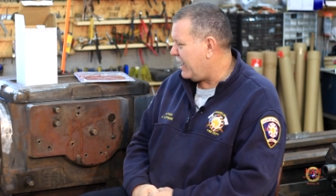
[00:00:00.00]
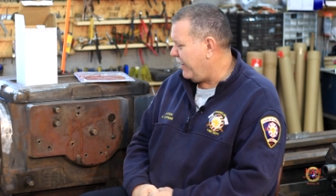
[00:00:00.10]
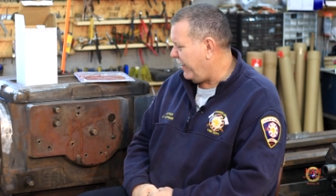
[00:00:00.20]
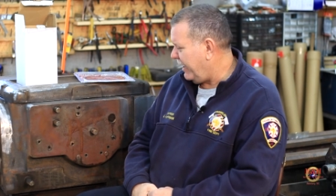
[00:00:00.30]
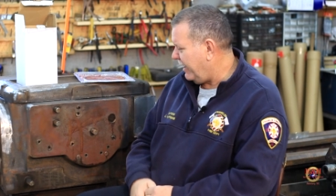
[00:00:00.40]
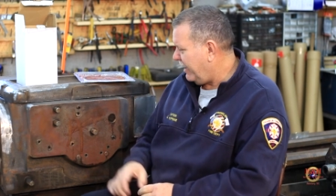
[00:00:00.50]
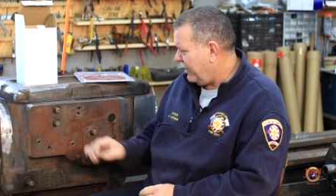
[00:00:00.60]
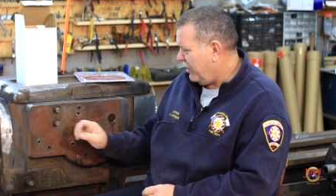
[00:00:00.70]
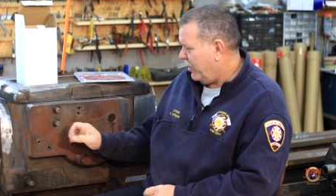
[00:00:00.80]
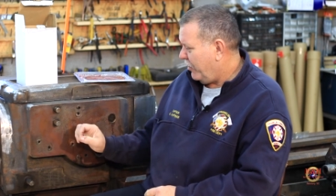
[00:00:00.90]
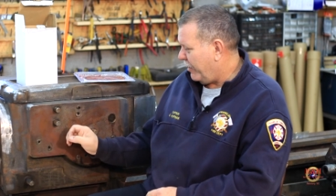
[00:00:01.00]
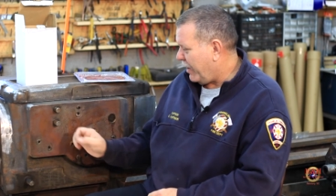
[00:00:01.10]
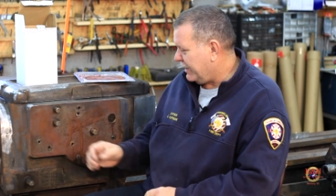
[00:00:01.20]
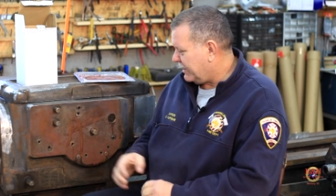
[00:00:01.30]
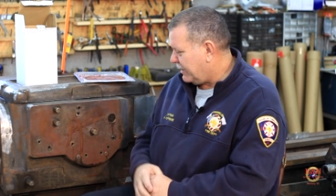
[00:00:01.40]
And then we
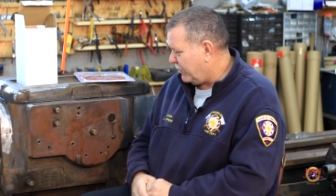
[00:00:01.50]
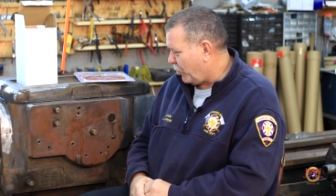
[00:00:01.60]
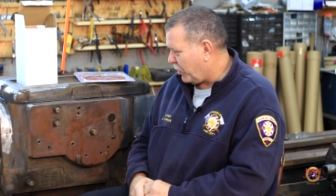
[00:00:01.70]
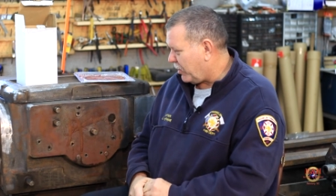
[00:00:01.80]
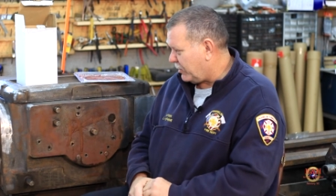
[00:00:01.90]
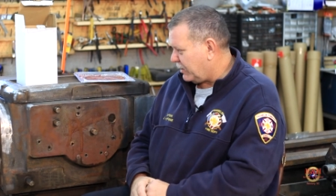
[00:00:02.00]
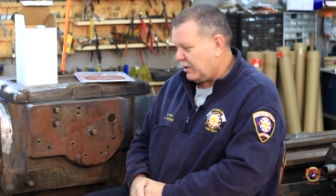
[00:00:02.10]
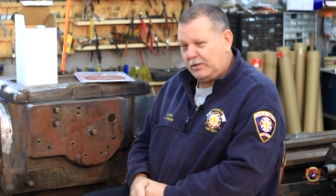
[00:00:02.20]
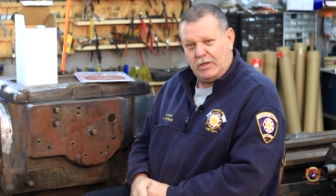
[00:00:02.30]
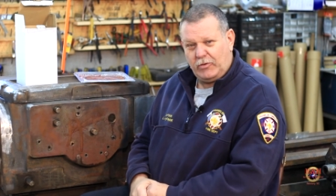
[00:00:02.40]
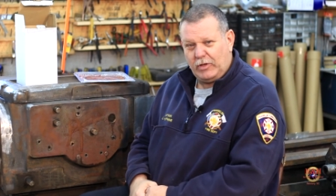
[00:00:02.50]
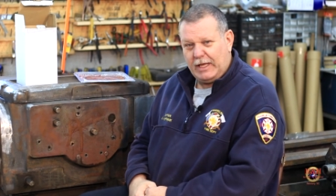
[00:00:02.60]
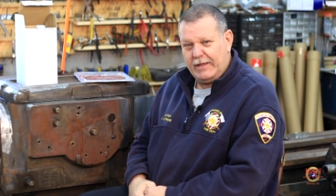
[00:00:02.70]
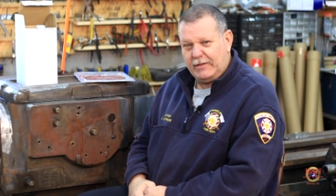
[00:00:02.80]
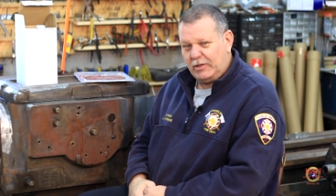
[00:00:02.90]
might work on the
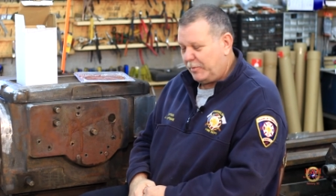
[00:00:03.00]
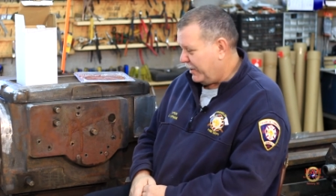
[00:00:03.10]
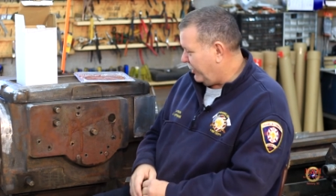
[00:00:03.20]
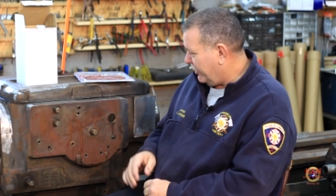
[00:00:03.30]
lathe a little bit.